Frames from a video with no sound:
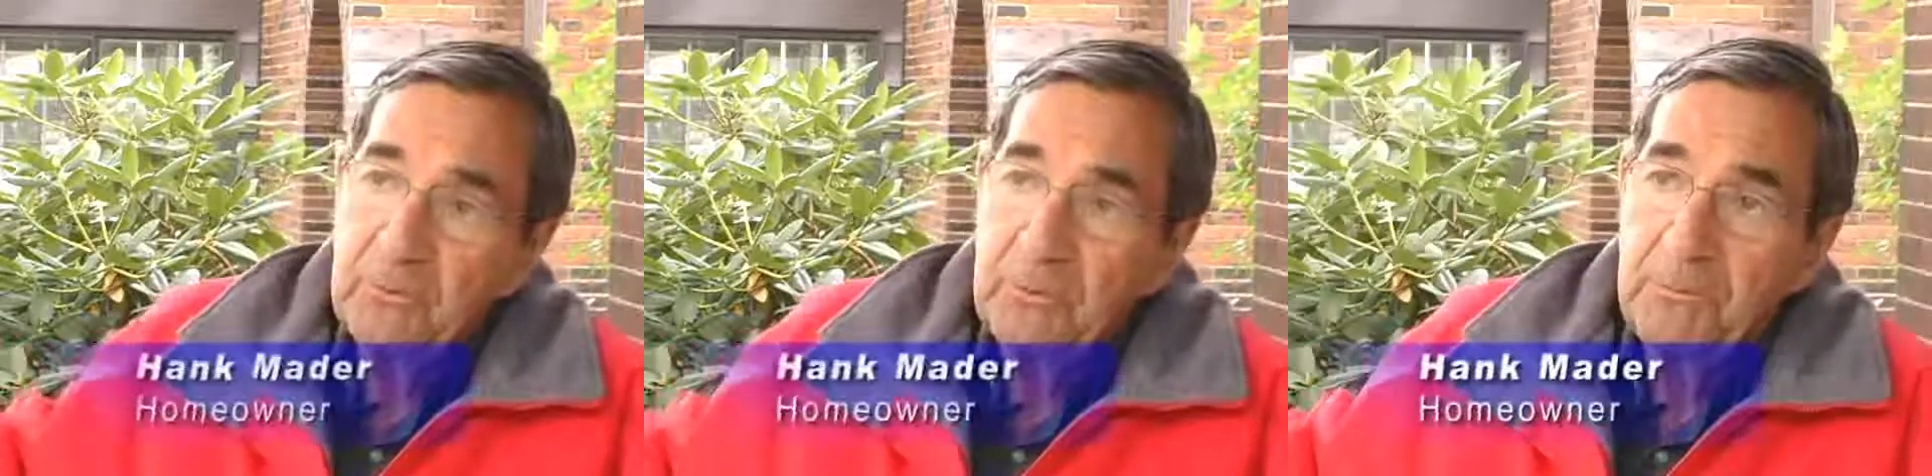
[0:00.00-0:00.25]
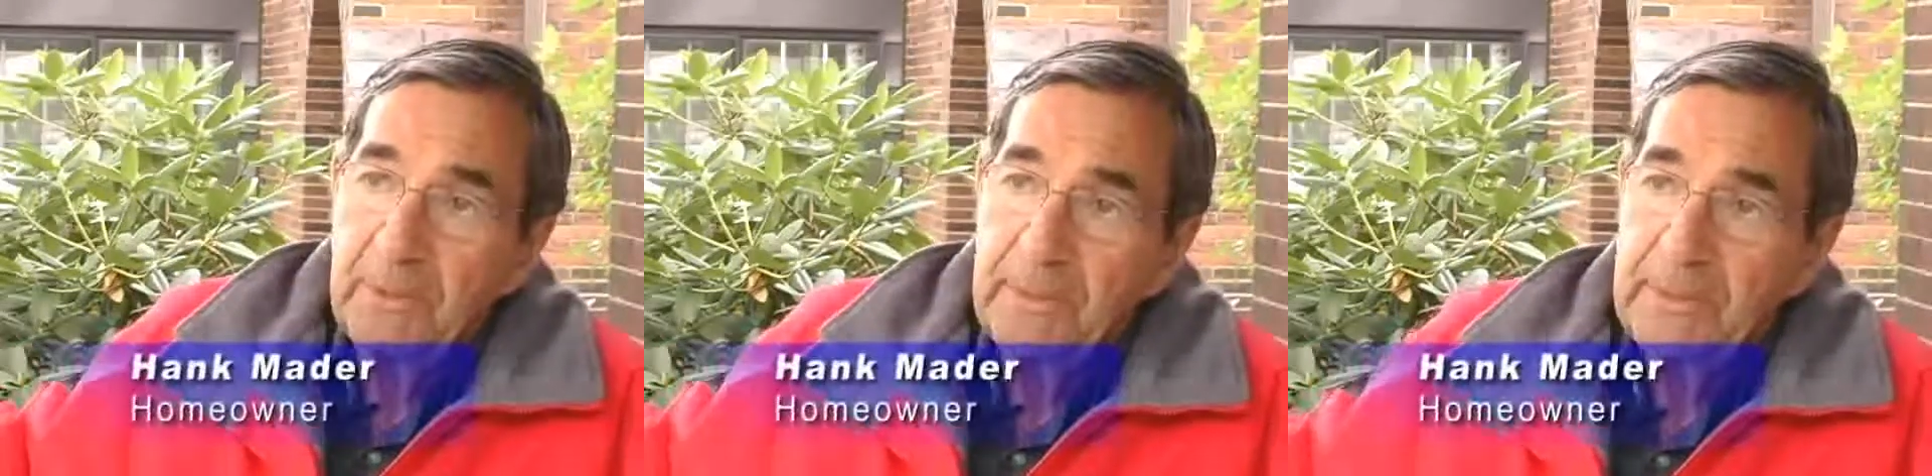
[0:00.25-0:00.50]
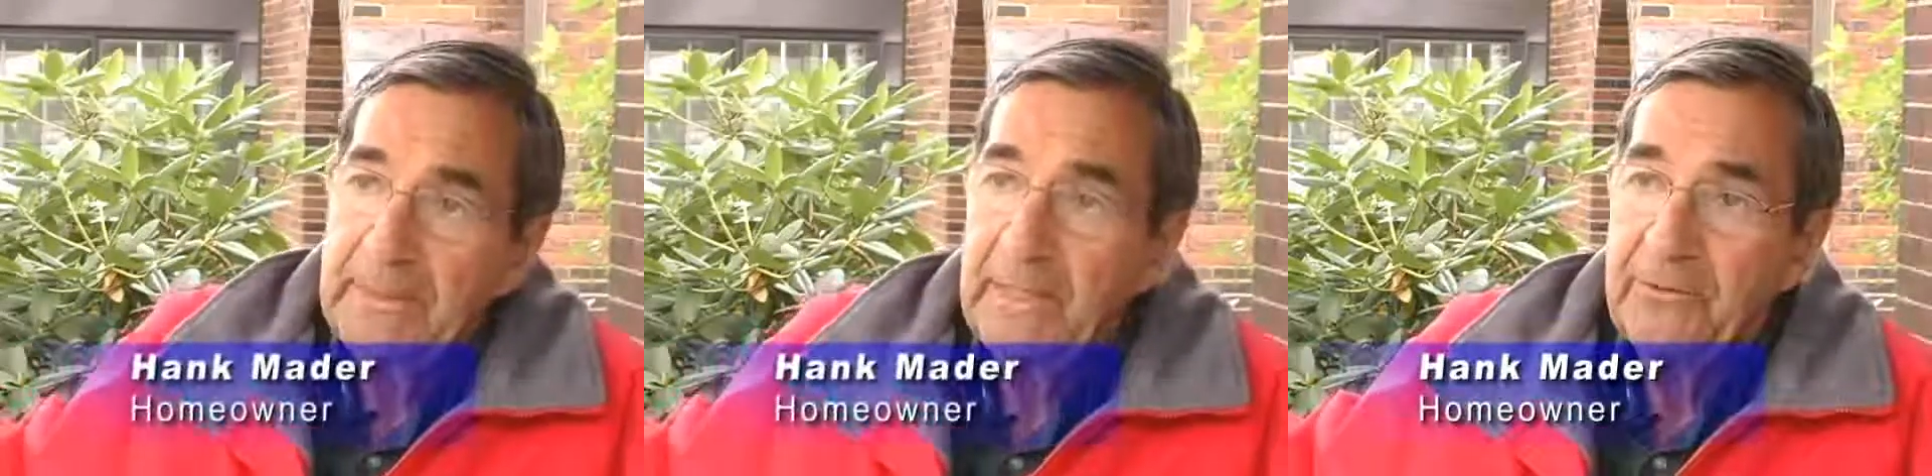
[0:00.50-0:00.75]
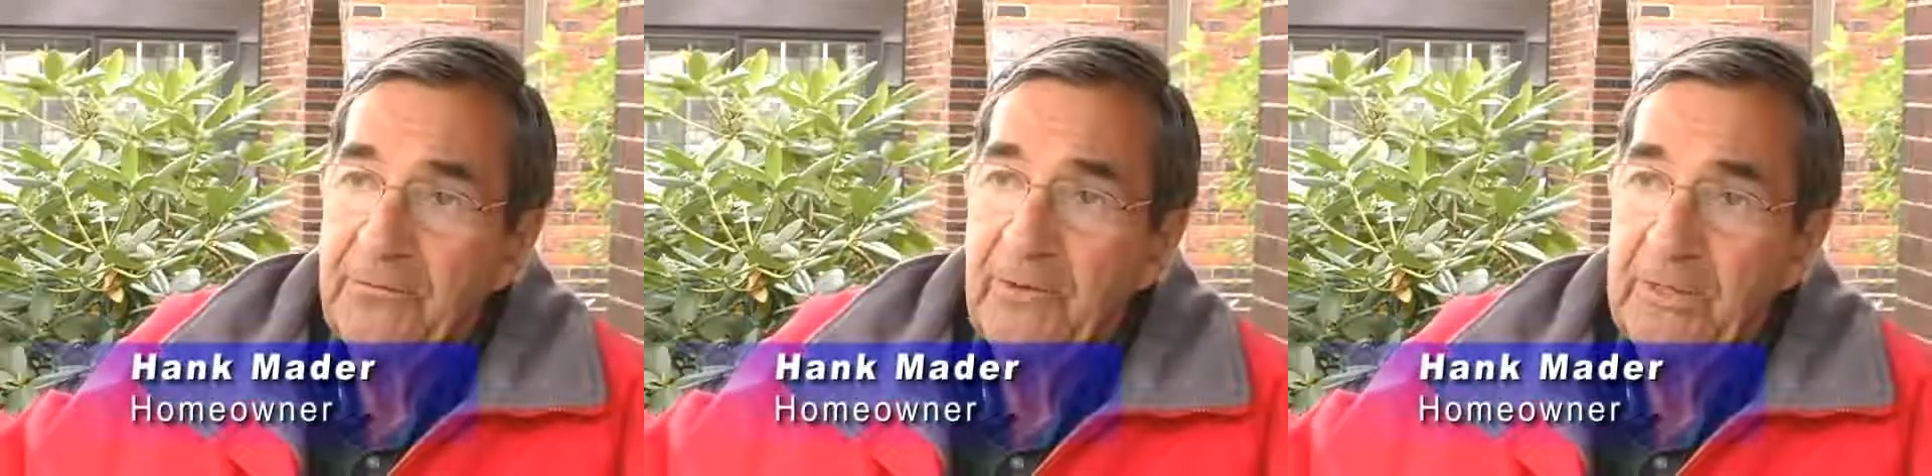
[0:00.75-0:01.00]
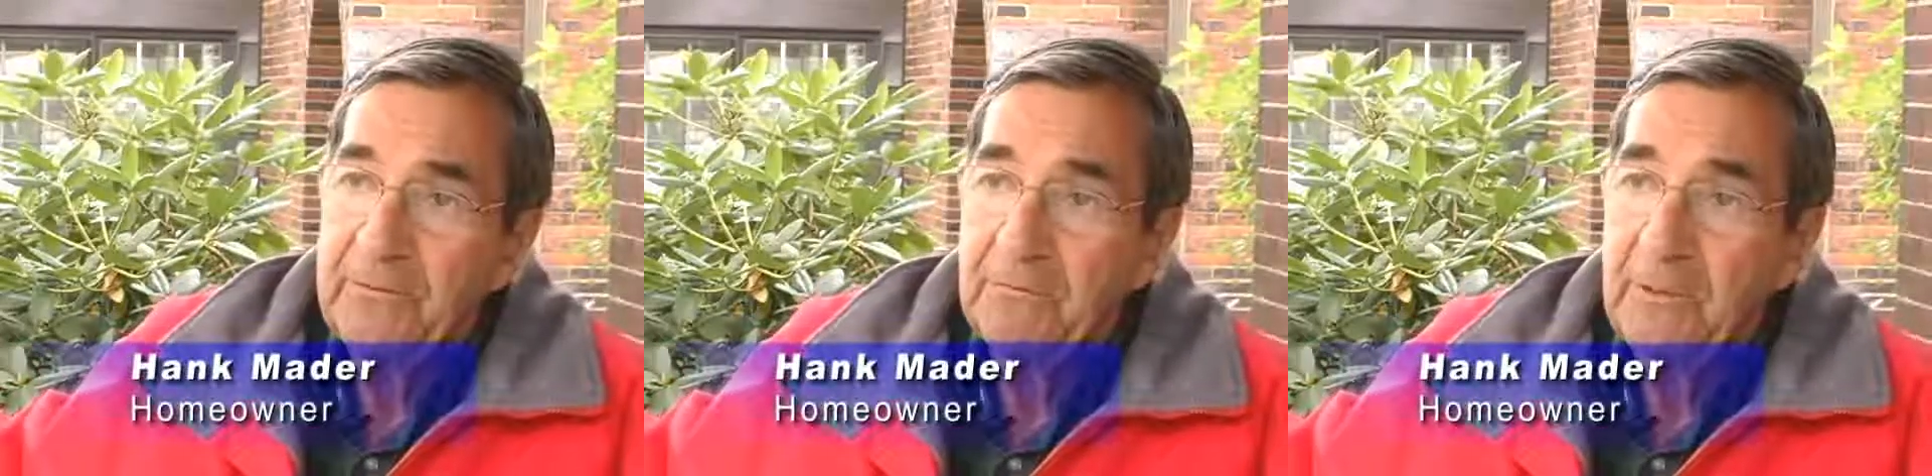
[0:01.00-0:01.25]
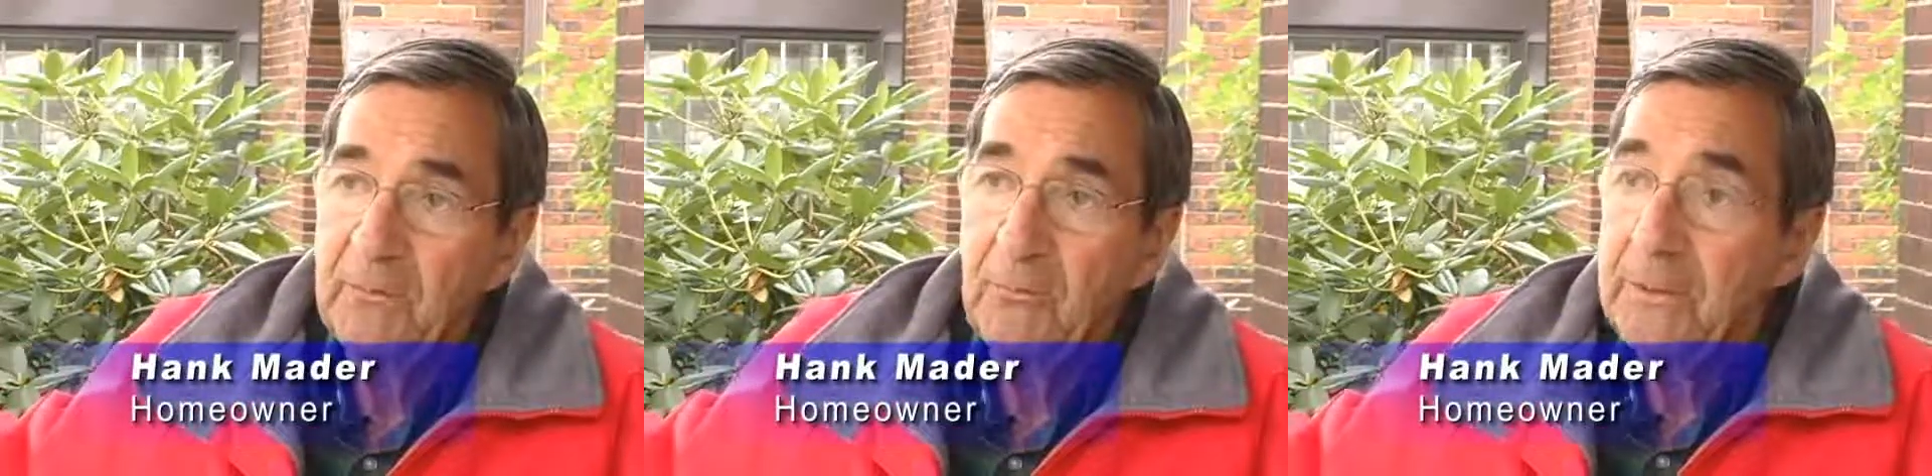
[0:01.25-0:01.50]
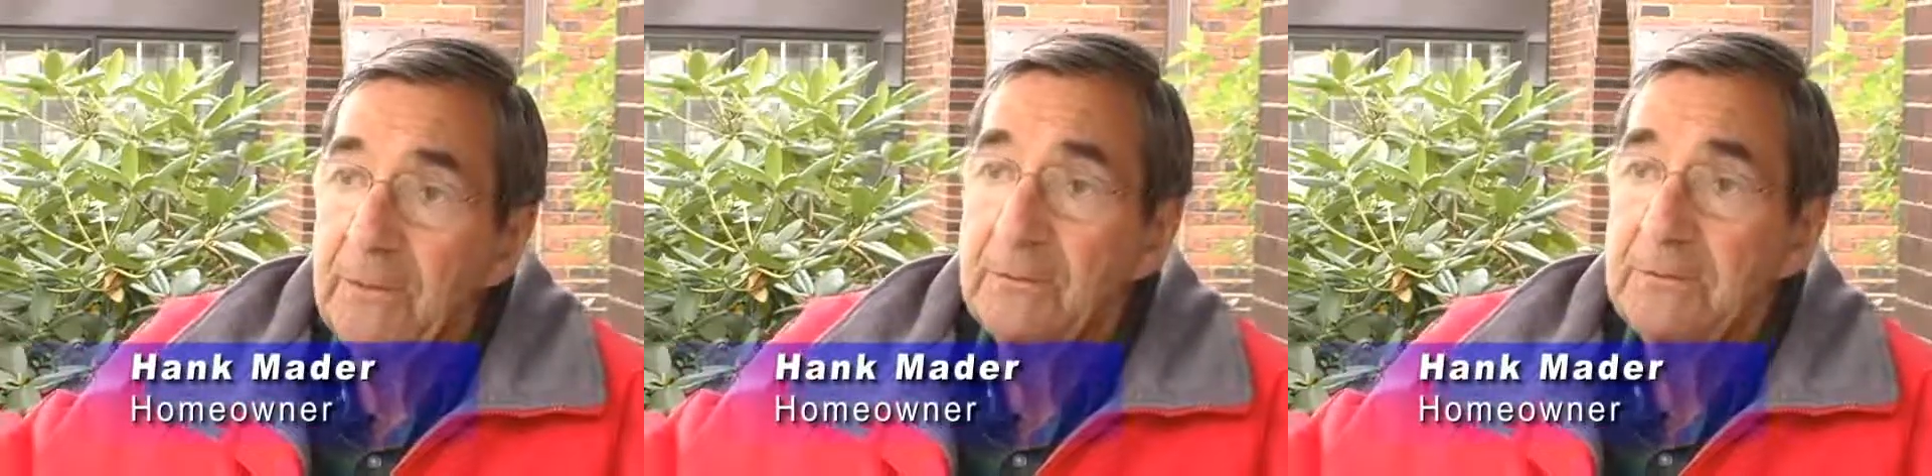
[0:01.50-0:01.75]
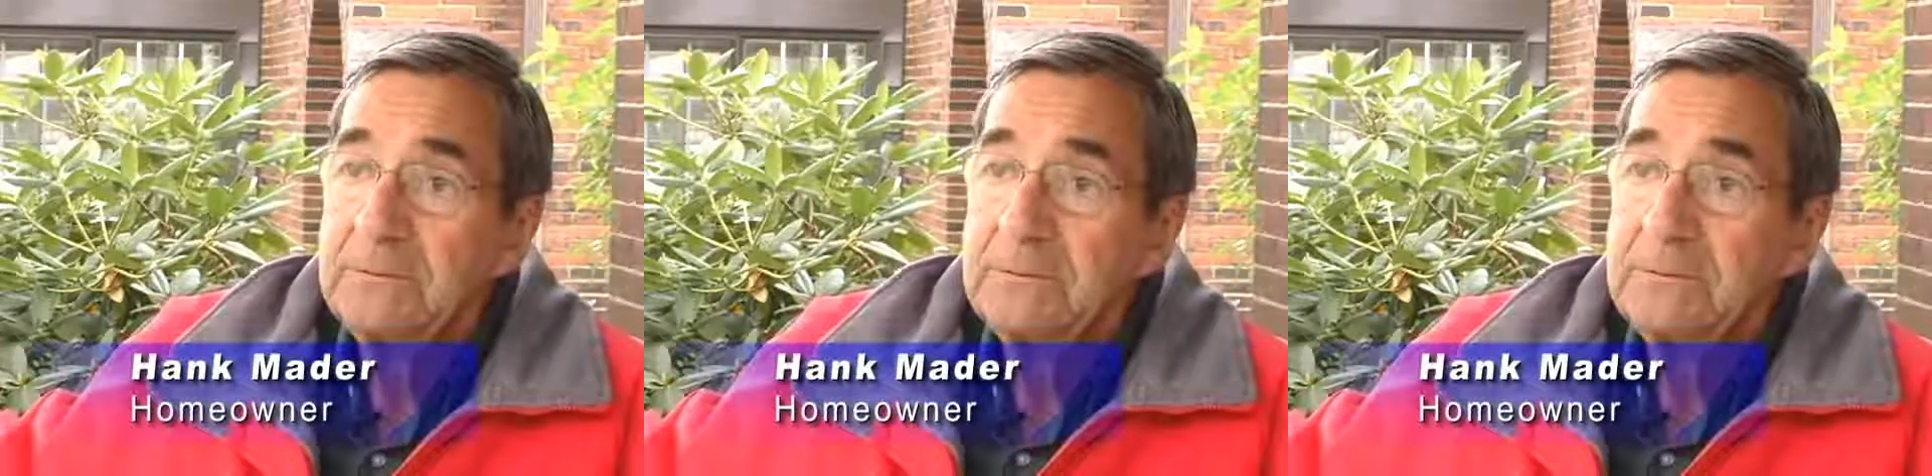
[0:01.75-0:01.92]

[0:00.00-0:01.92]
went by the outside of my window.